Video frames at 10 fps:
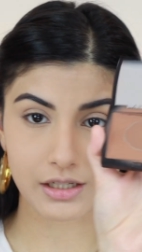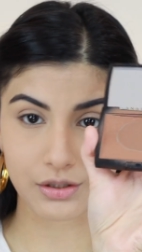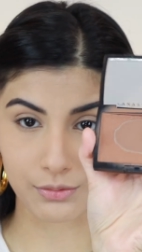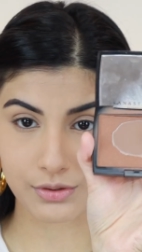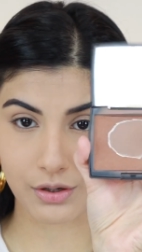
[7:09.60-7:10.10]
to
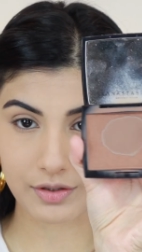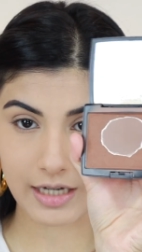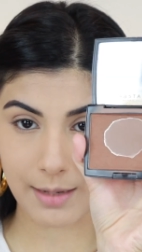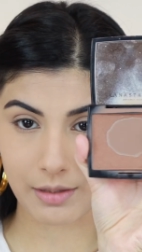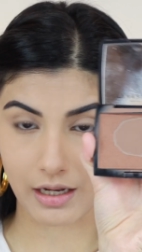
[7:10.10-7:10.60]
use it all the
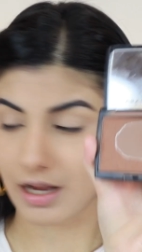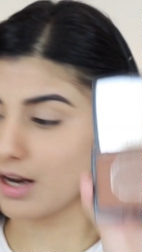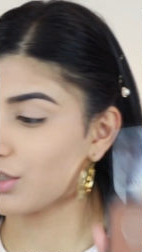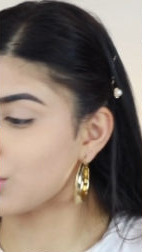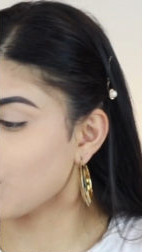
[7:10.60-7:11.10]
time, and then
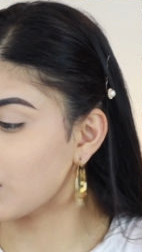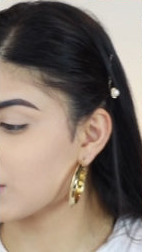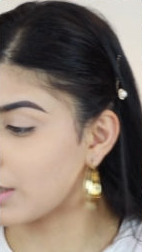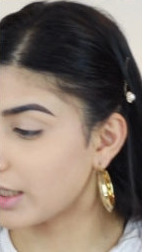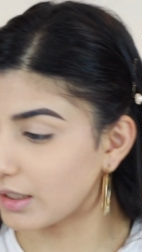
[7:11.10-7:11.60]
Kayenath stole
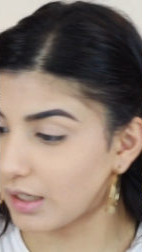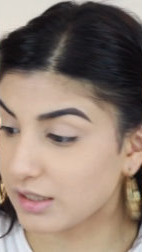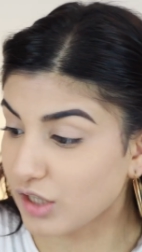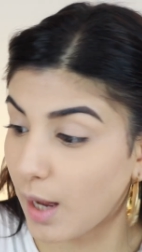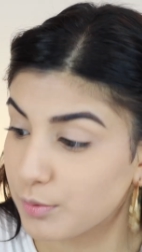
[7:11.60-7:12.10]
it, so I
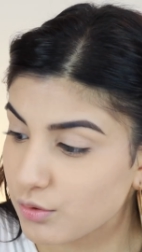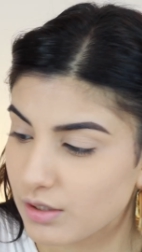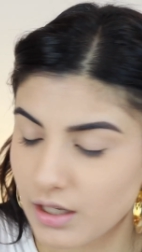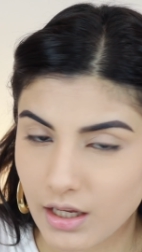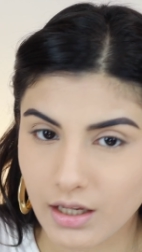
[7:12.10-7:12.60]
stopped
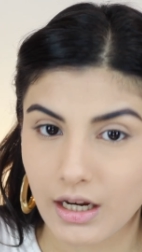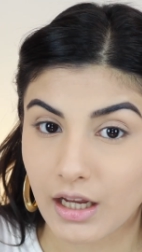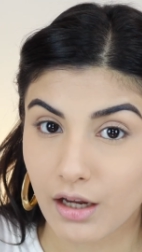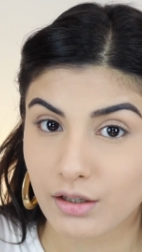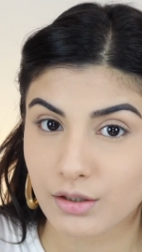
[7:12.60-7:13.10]
using it, and I
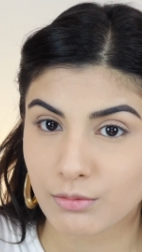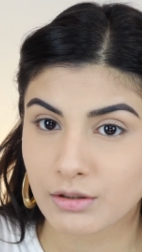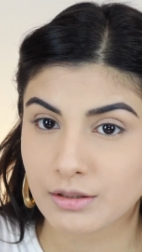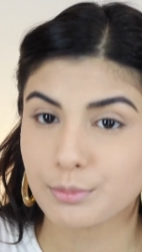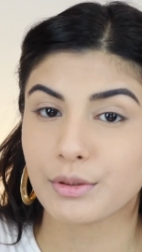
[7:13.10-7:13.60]
got a new
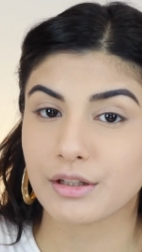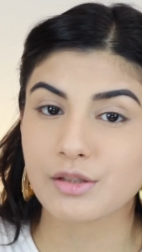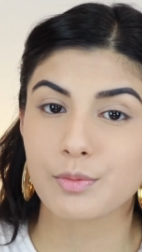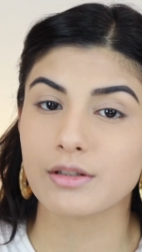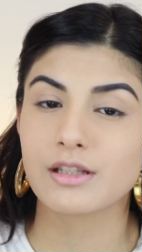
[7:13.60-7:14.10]
one. But
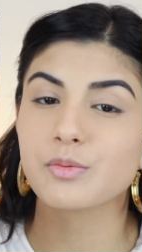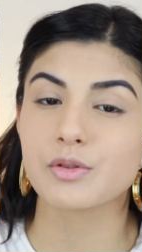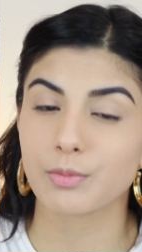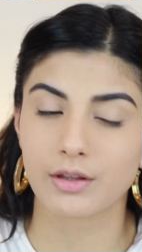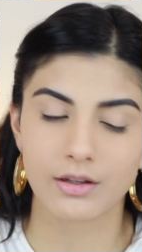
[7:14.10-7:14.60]
this
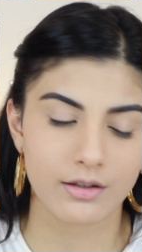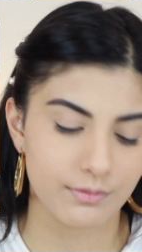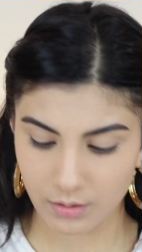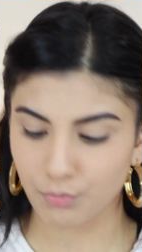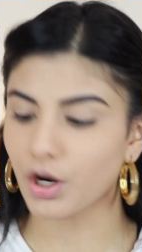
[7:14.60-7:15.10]
one's really good.
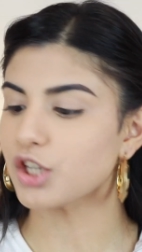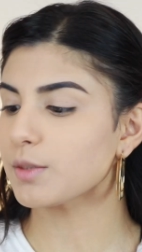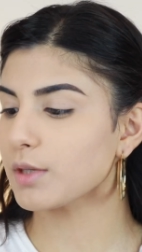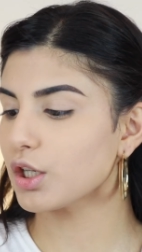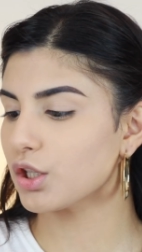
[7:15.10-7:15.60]
The brush
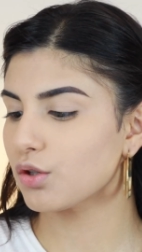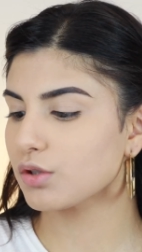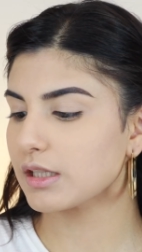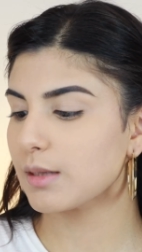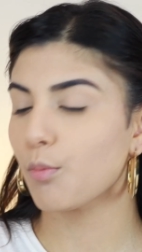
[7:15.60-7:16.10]
I'm gonna
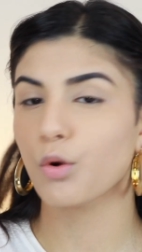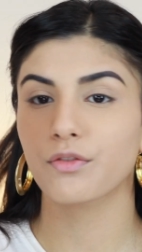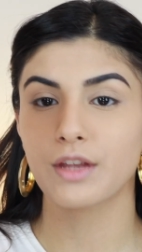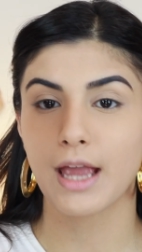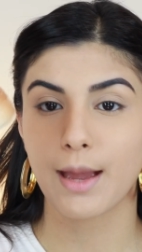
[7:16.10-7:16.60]
use is the
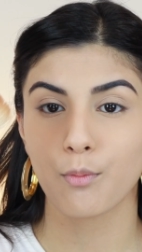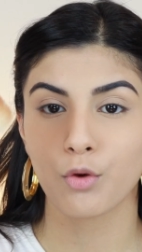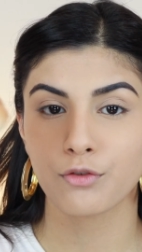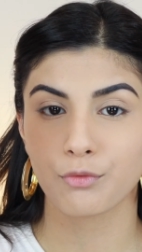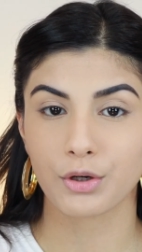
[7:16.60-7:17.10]
Morphe
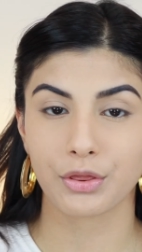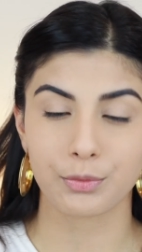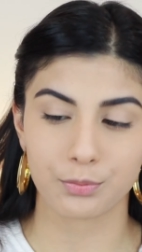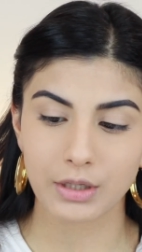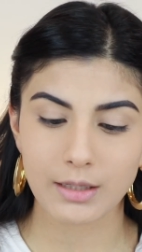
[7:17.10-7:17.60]

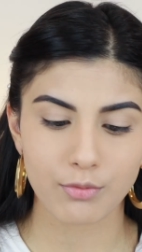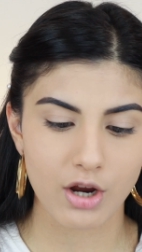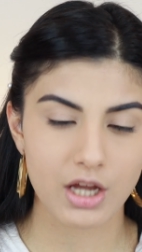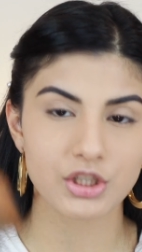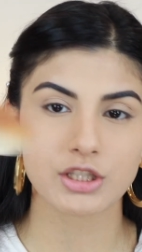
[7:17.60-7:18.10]
M143
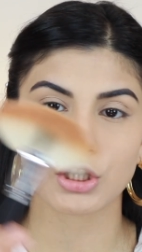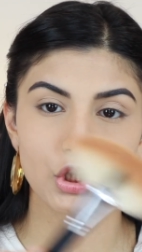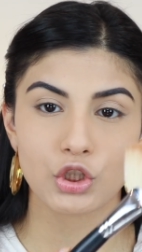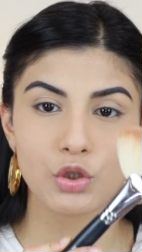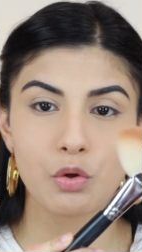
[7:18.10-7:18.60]
brush. It's a
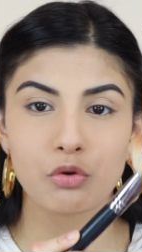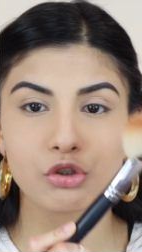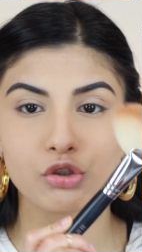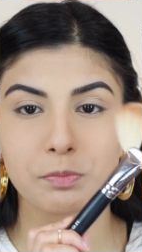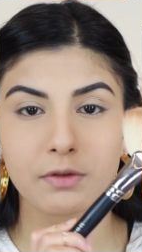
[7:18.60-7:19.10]
huge,
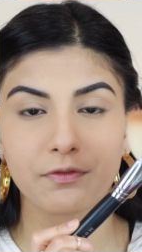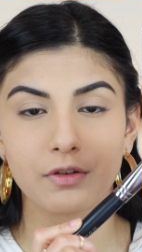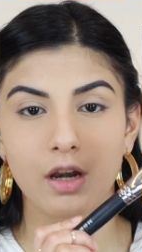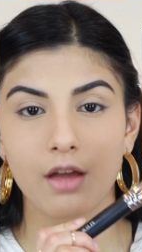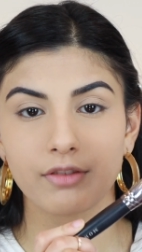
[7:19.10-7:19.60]
super
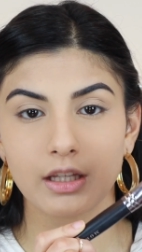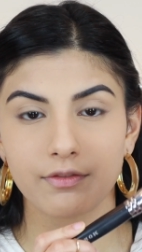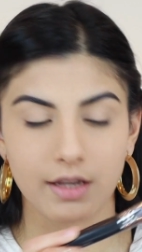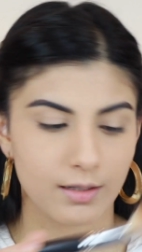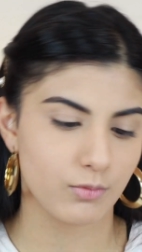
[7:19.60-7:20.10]
fluffy
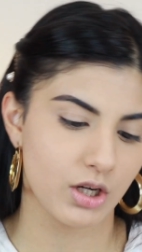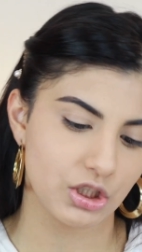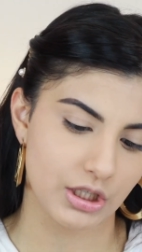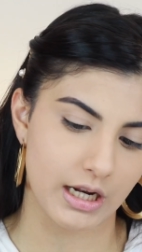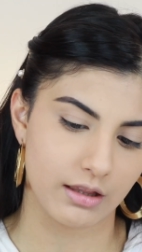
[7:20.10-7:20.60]
fan
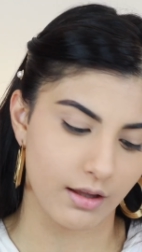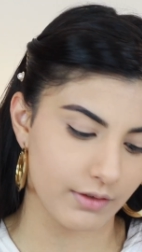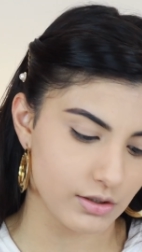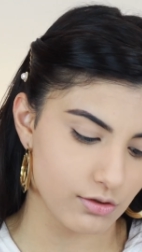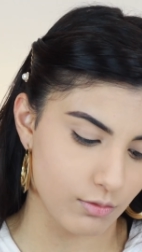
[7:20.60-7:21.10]
brush, and I love
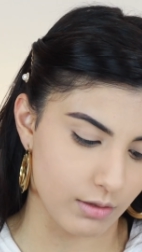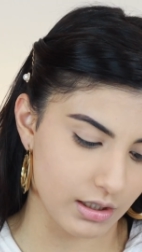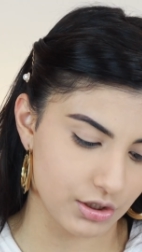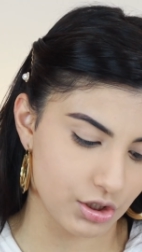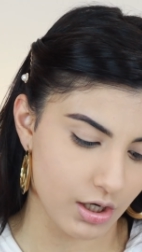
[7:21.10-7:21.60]
it so
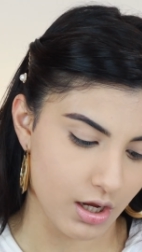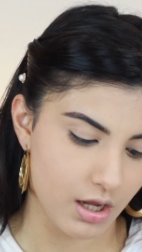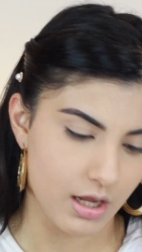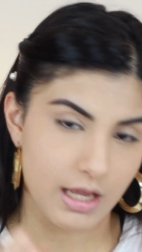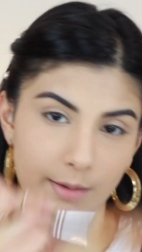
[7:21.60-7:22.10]
much.
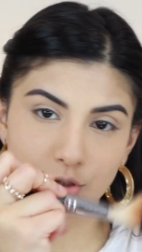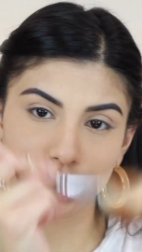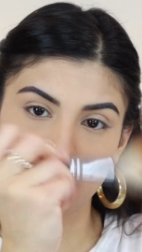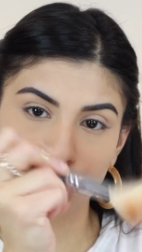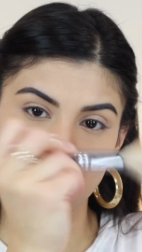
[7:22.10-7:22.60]
And I'm just
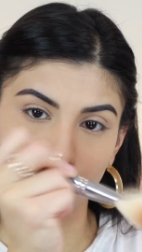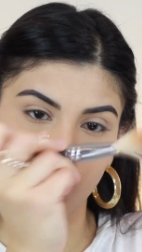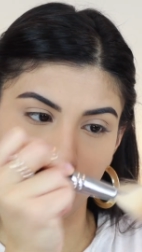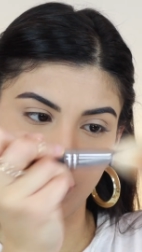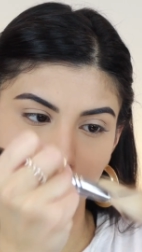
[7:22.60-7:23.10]
gonna
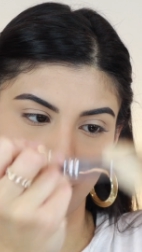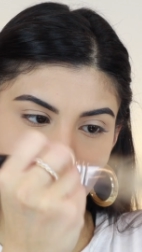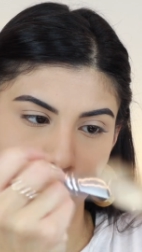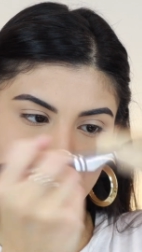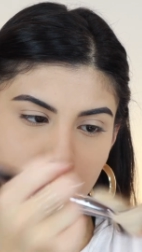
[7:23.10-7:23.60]
swirl my
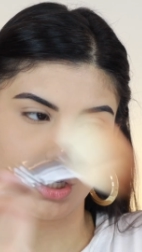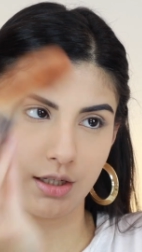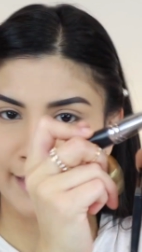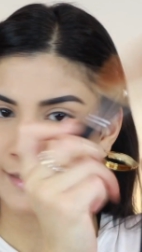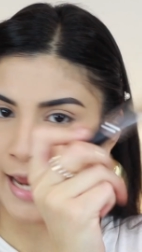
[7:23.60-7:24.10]
brush in
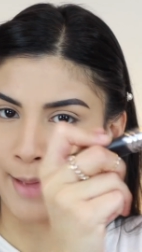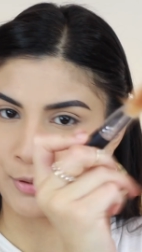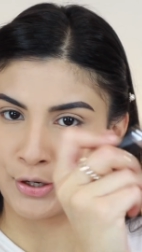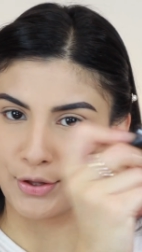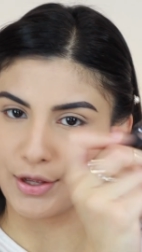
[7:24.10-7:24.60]
it and tap it all